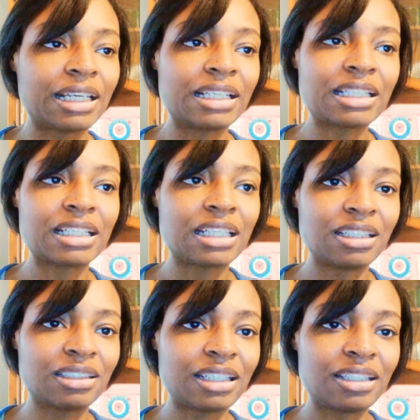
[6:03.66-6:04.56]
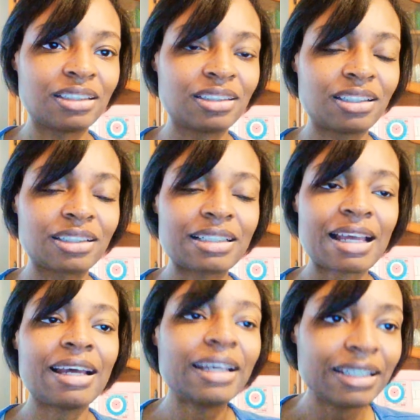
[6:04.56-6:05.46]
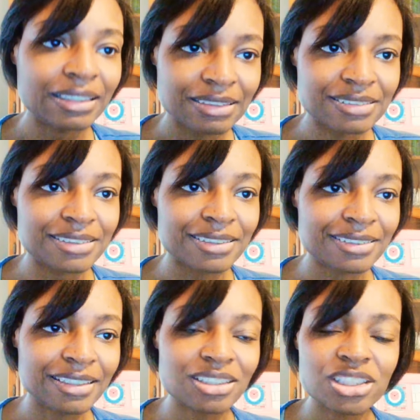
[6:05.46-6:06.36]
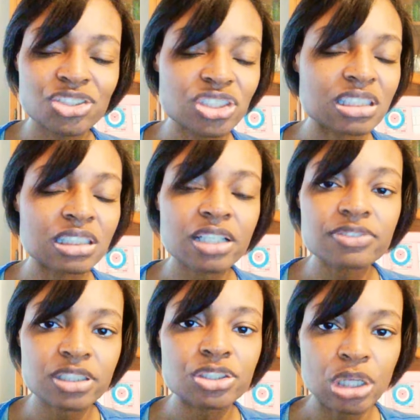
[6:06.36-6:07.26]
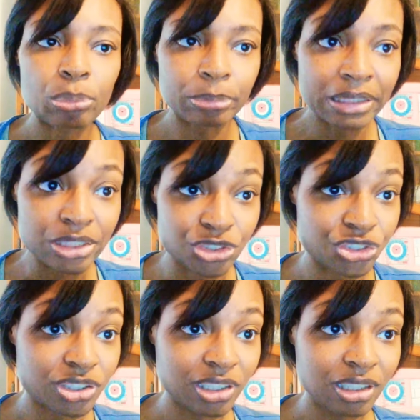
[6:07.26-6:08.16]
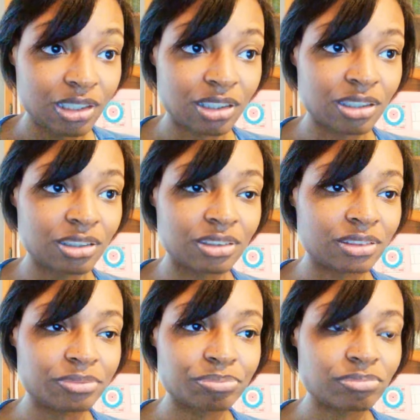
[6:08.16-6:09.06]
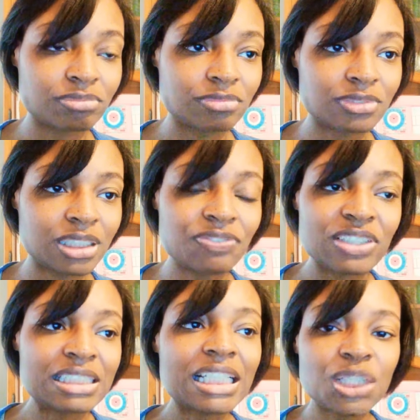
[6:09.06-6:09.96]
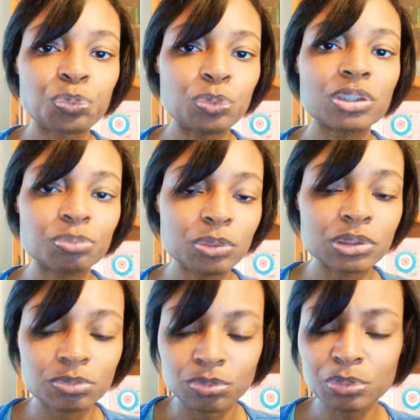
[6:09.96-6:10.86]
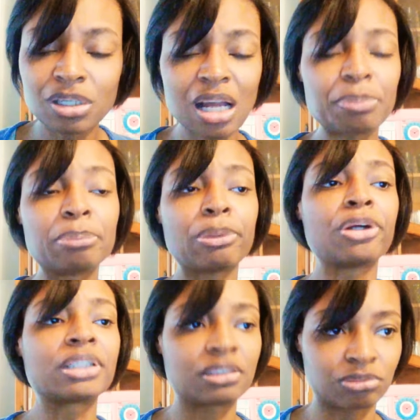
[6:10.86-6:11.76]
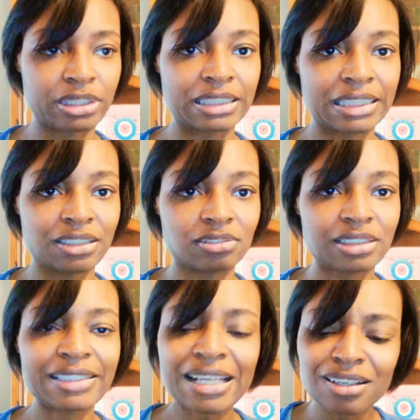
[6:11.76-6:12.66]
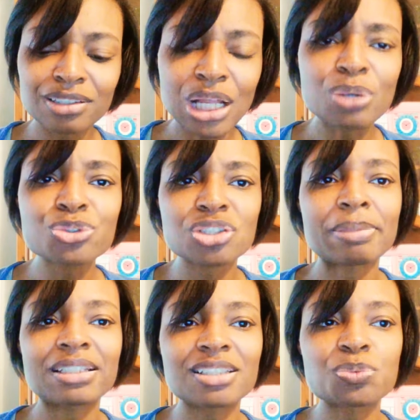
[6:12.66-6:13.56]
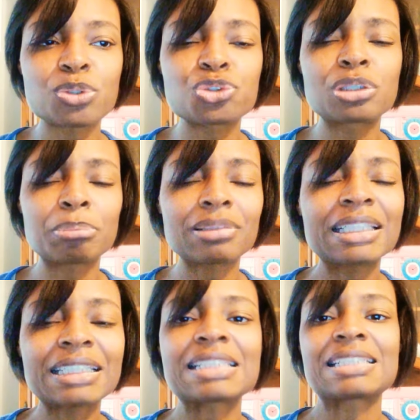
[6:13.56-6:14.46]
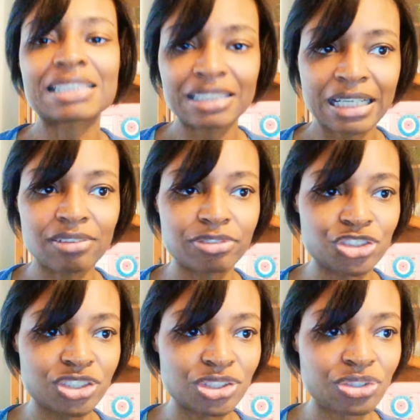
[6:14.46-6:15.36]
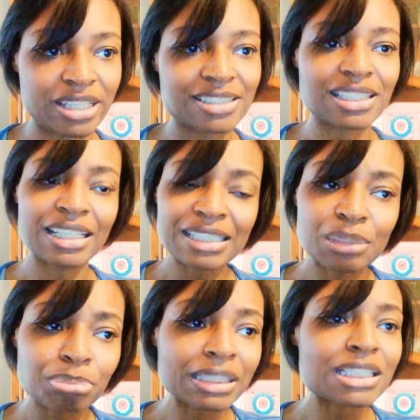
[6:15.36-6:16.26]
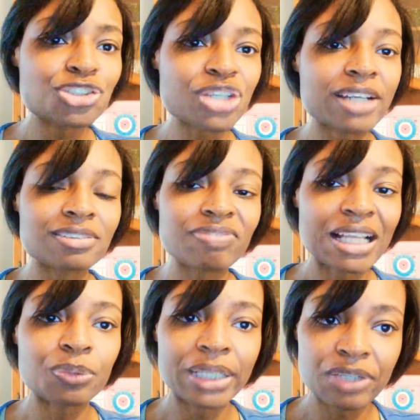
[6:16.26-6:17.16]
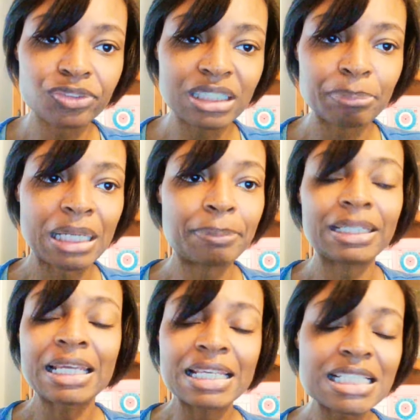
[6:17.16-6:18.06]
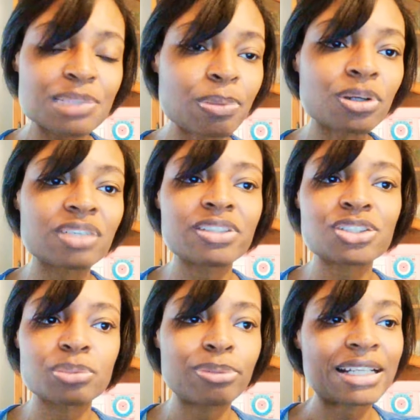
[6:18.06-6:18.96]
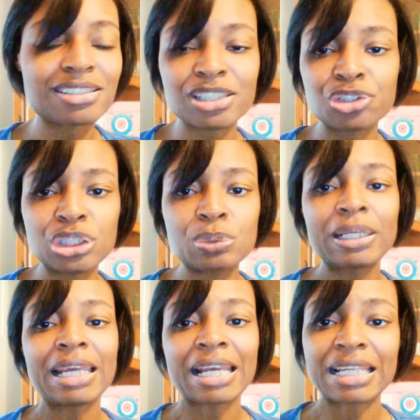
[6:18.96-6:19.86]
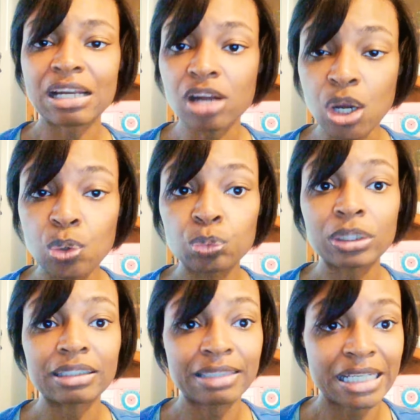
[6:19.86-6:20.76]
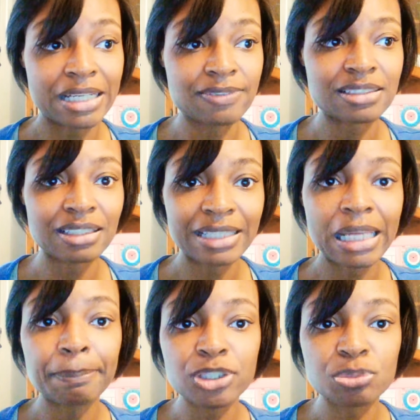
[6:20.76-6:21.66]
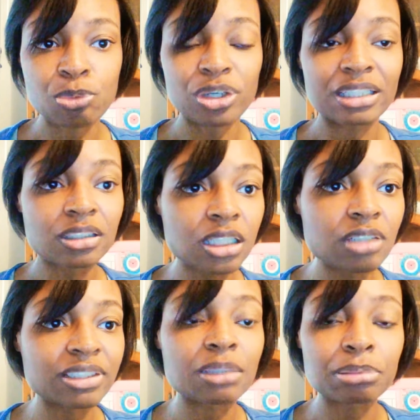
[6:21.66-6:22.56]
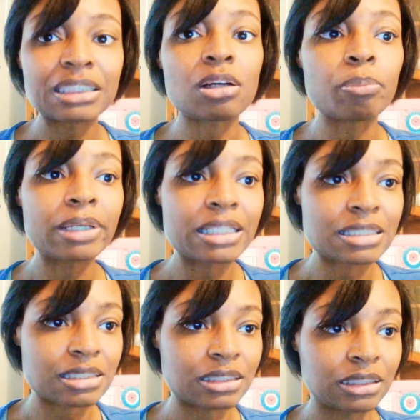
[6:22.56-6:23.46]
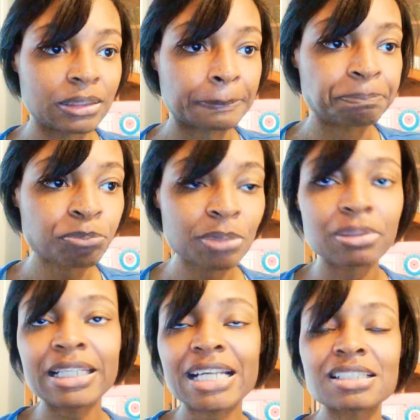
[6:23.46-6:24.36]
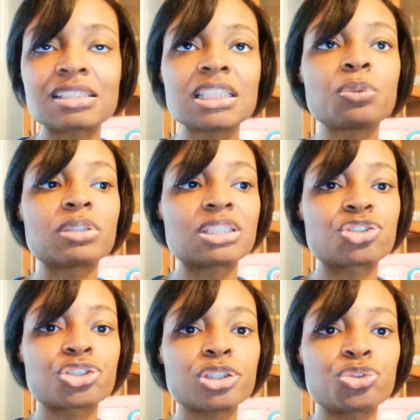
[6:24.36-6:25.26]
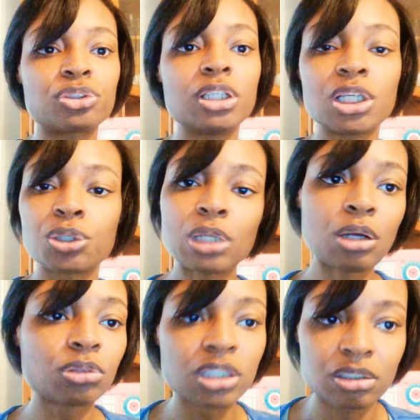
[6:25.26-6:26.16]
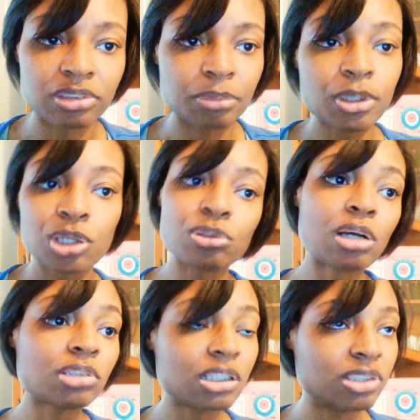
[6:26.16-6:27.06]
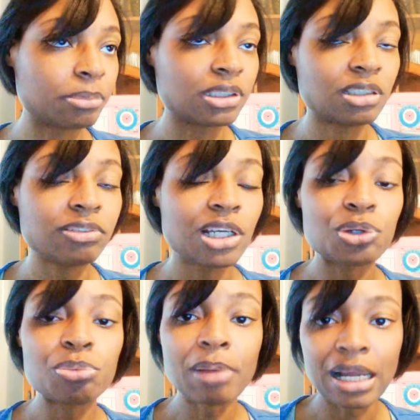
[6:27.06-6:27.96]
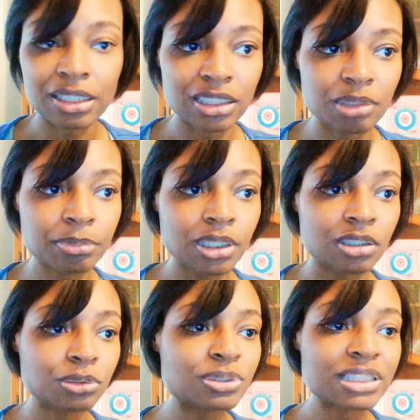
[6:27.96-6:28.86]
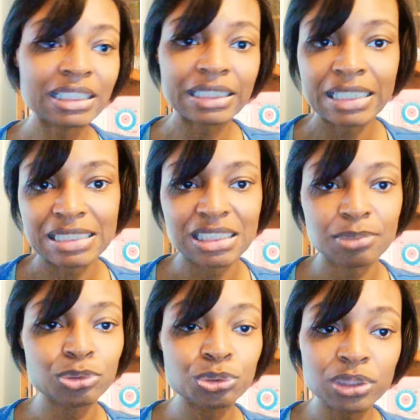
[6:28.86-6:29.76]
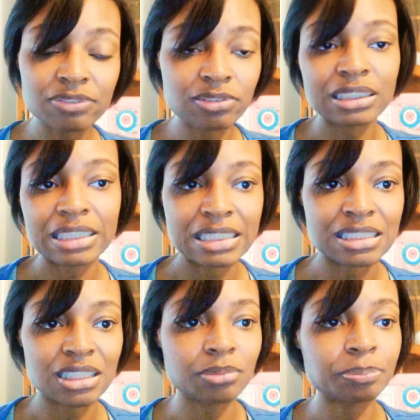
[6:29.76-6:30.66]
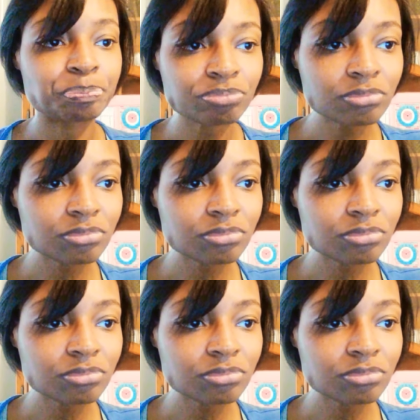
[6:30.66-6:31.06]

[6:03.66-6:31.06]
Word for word: and and and and and kind. And he just loves us so much. Uh if he didn't, we would we, we would all be burning right now. That alone should make us want to completely sell out for Jesus Christ and completely strive to follow every commandment he spoke of us to practice and do in our own lives. That much more in love and complete obedience to him. But he has to deal with his children who don't love him, who don't love him enough, who mock him, who sin against him, who do evil against him.